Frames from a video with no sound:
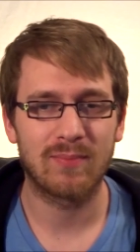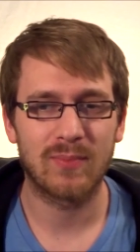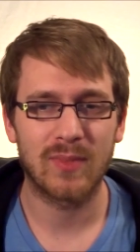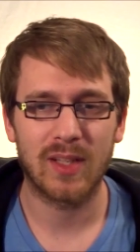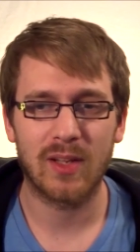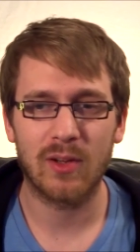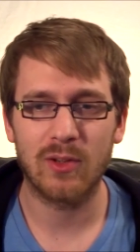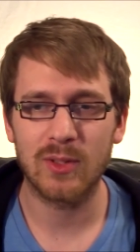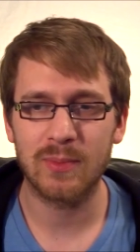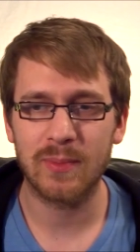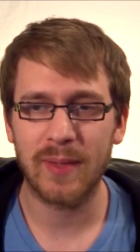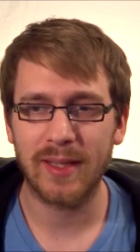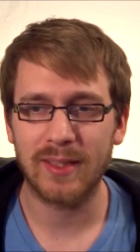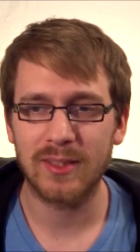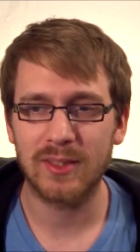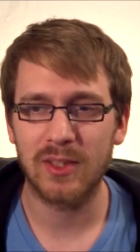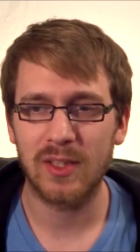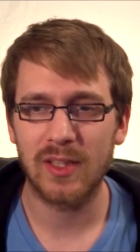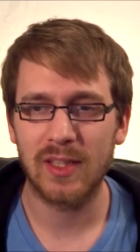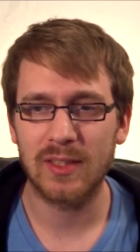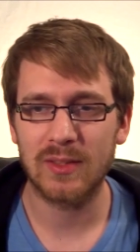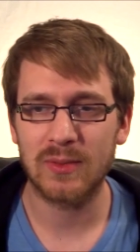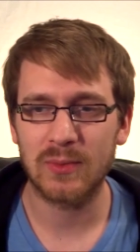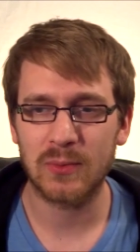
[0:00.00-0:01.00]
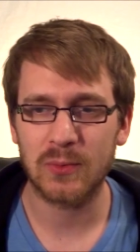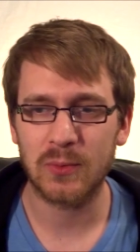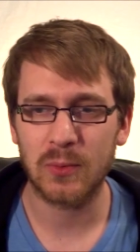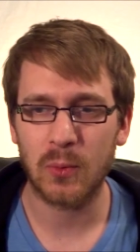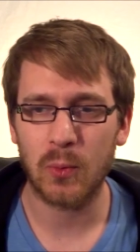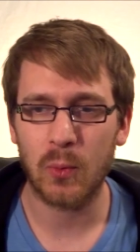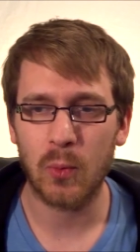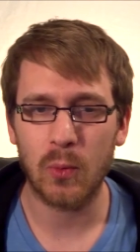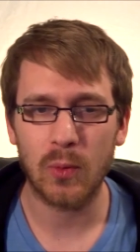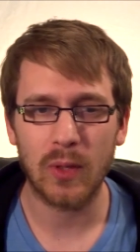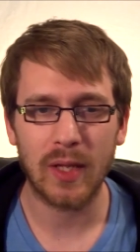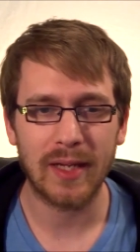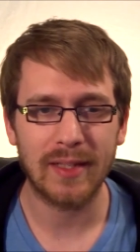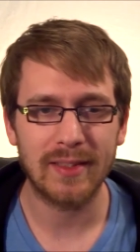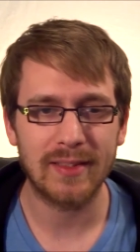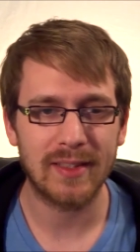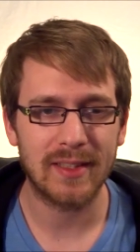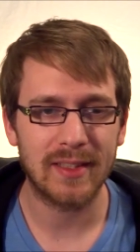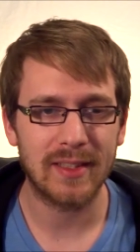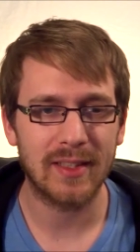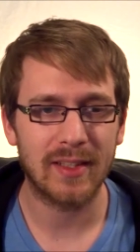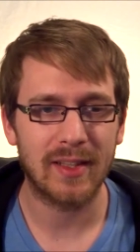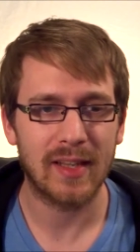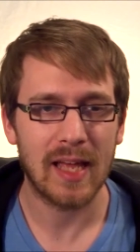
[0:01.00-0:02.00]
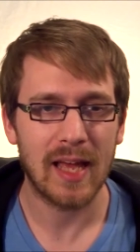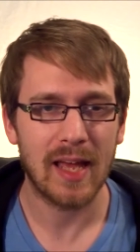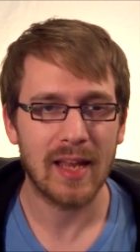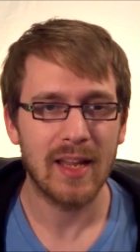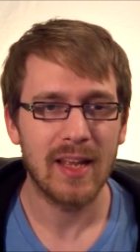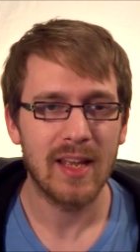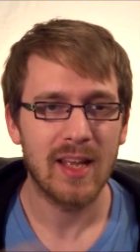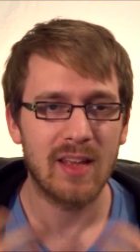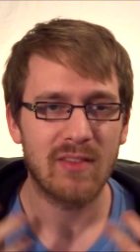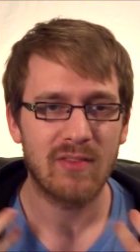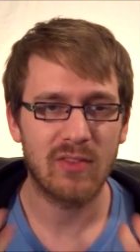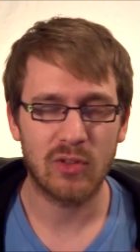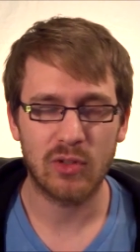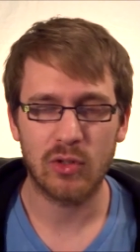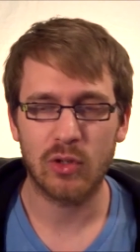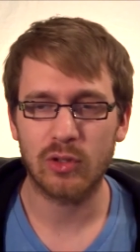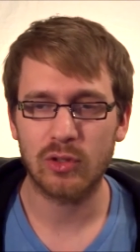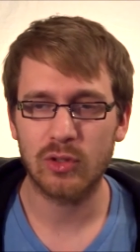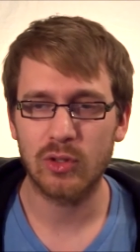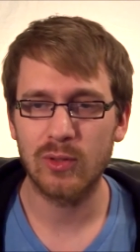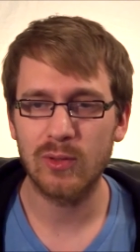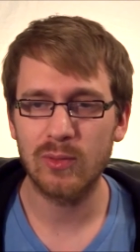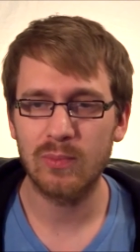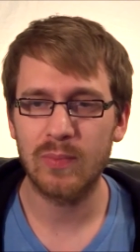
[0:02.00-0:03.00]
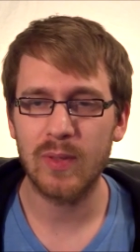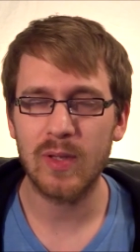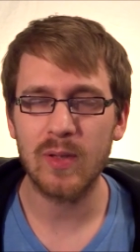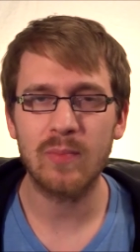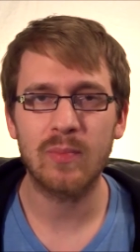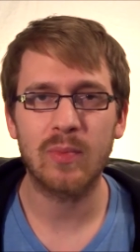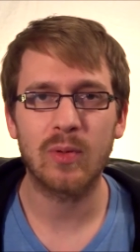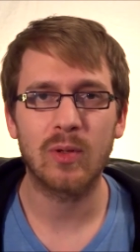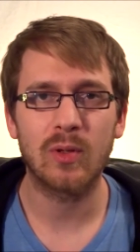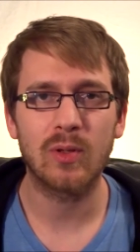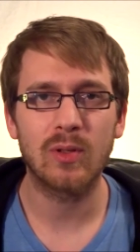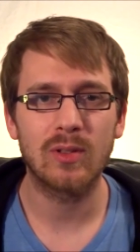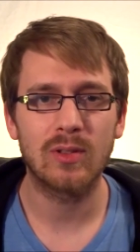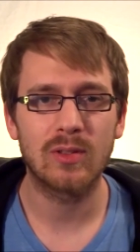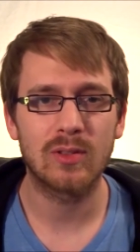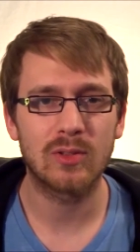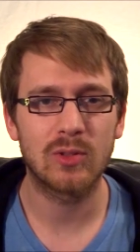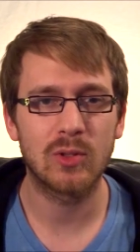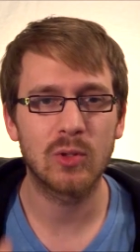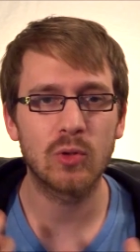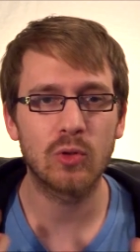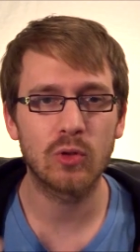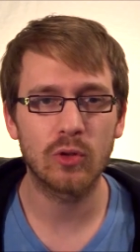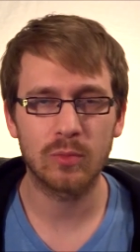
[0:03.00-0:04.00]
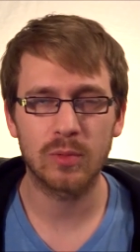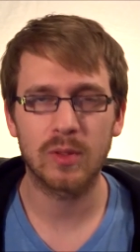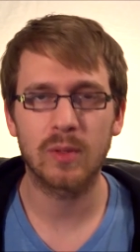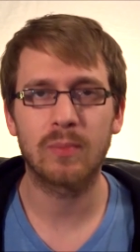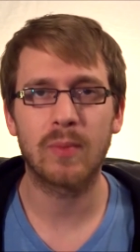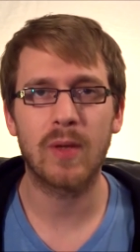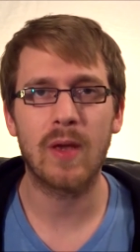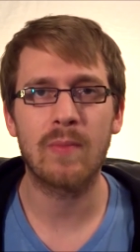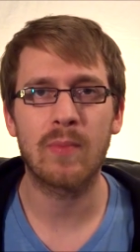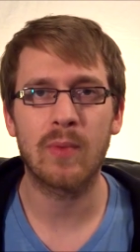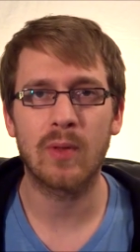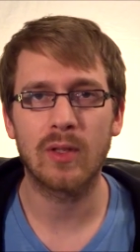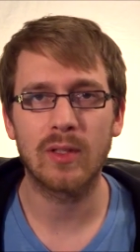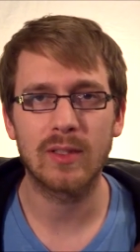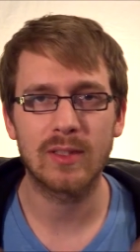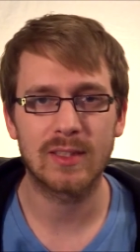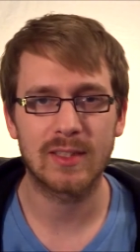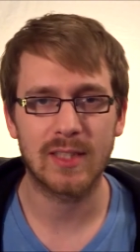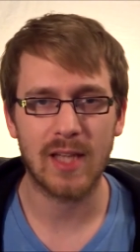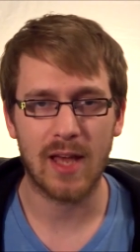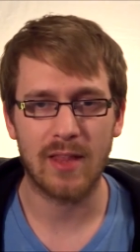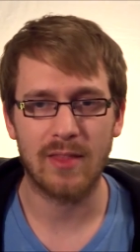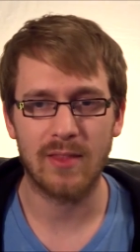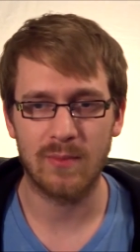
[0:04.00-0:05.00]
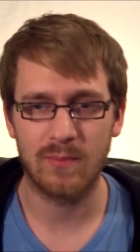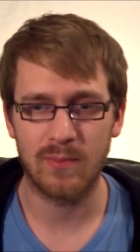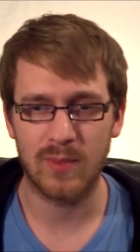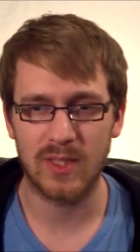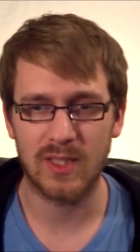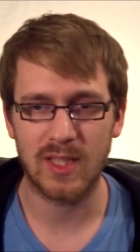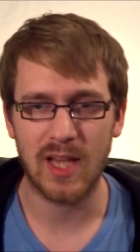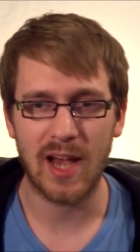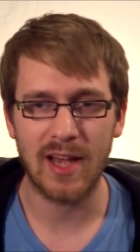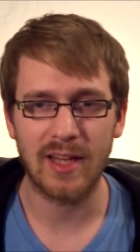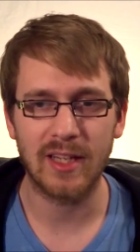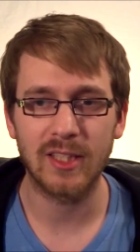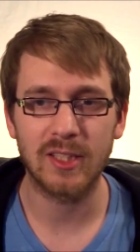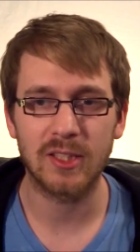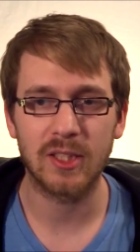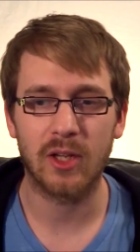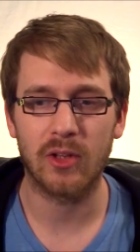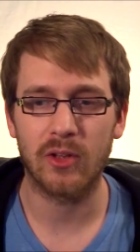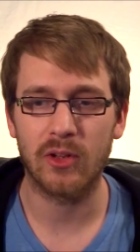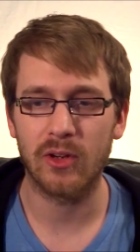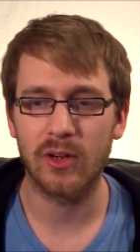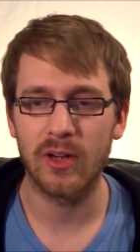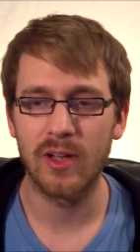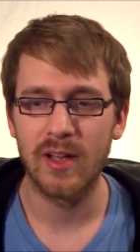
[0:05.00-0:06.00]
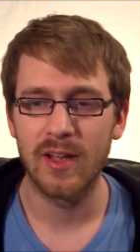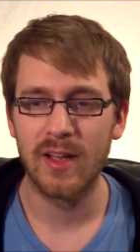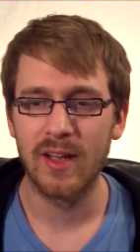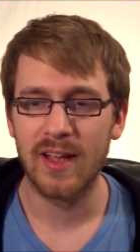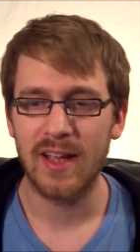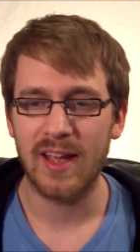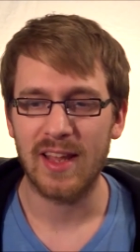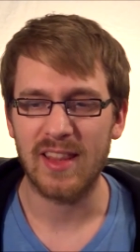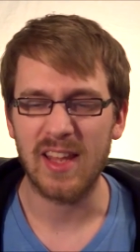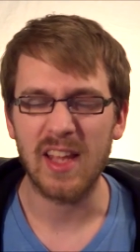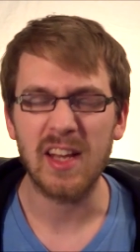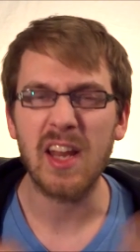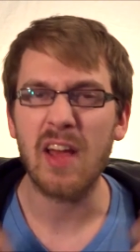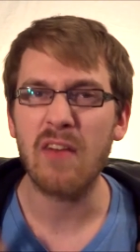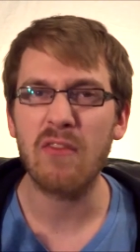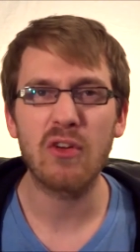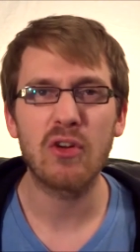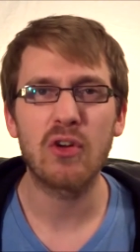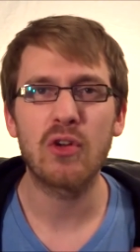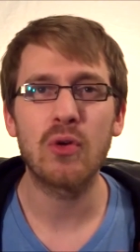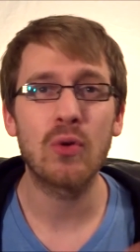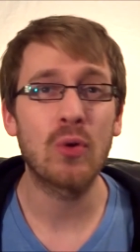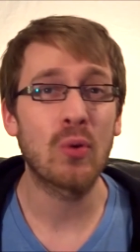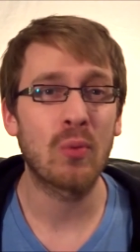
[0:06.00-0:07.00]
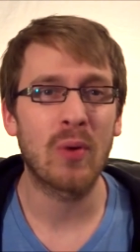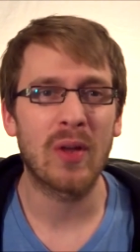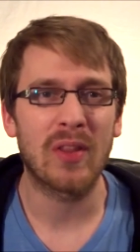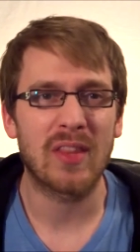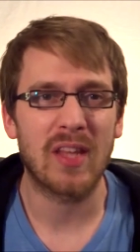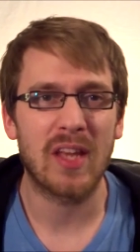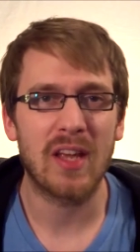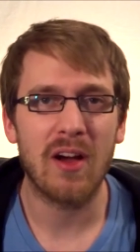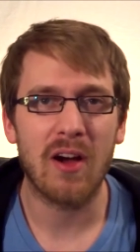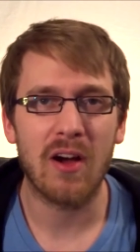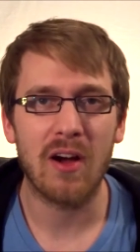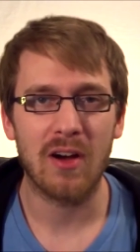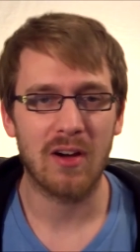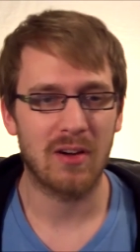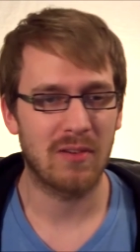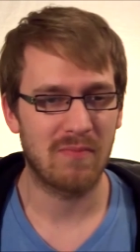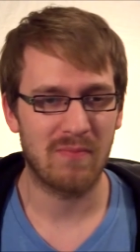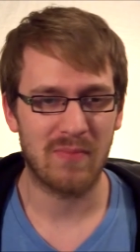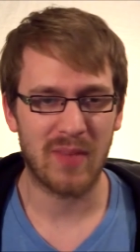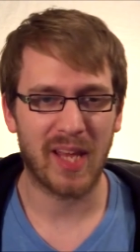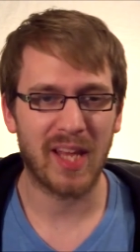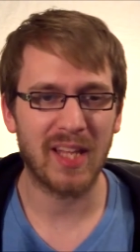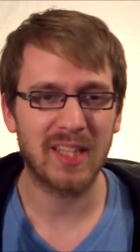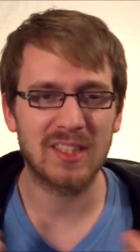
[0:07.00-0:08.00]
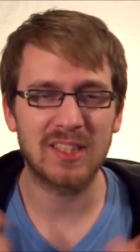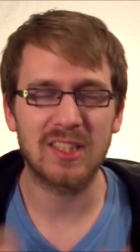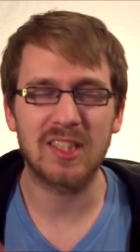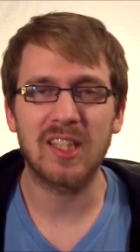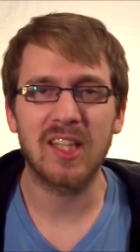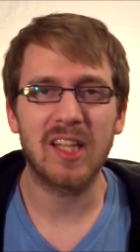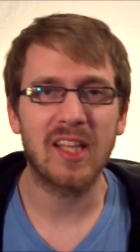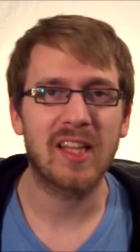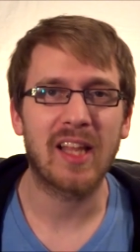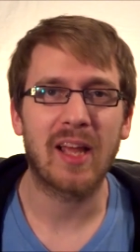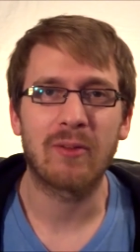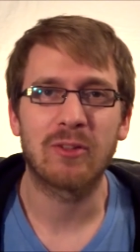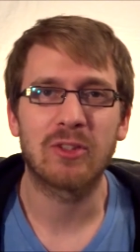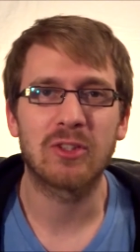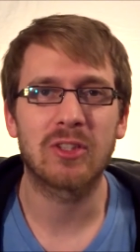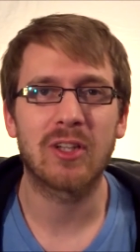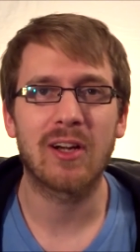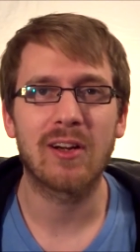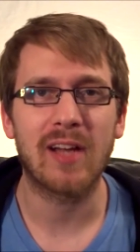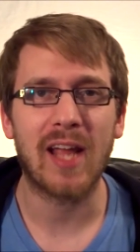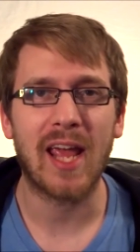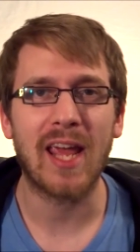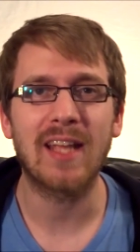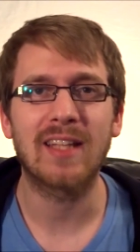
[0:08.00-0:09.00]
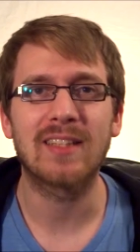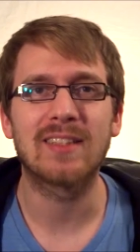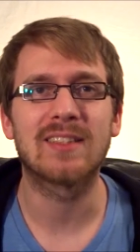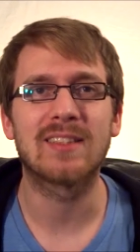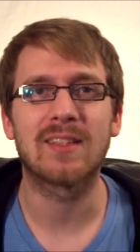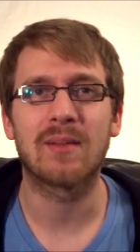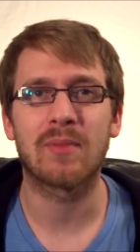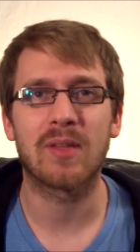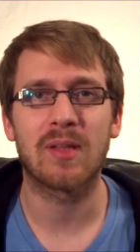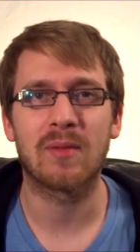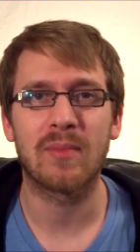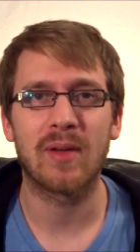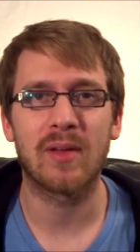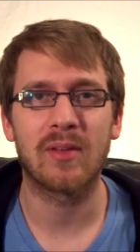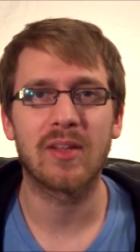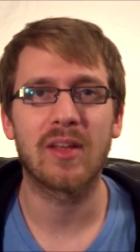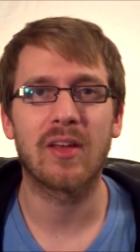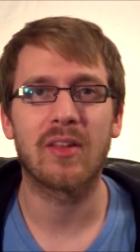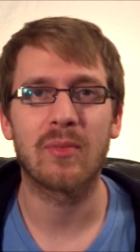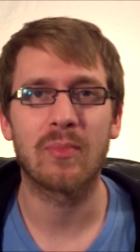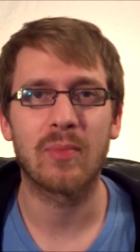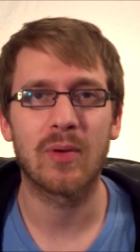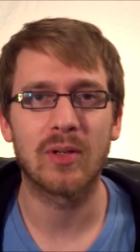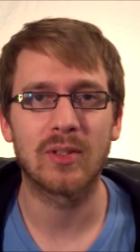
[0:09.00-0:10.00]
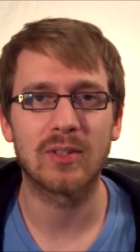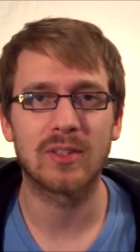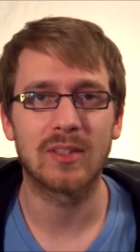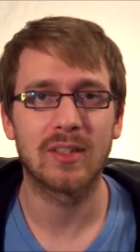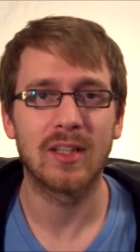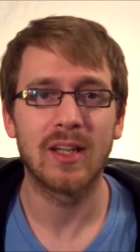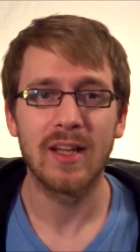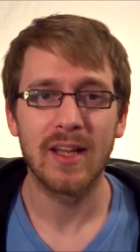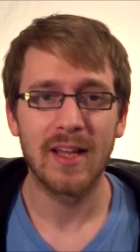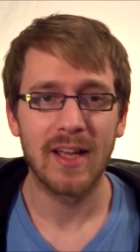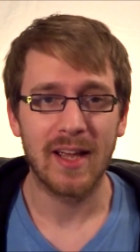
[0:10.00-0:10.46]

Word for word: It goes back to this whole idea that if you took two people, two groups of people, and sat them beside each other, and they never knew what they are, instantly they would start hating something about the other person.